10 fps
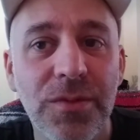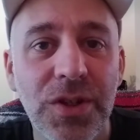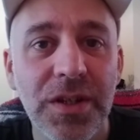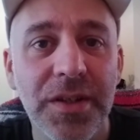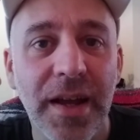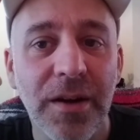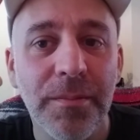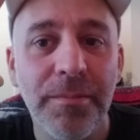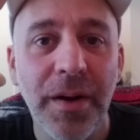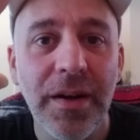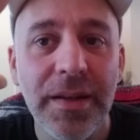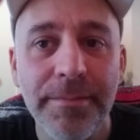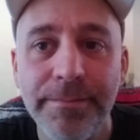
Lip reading: Cheers now. Bye.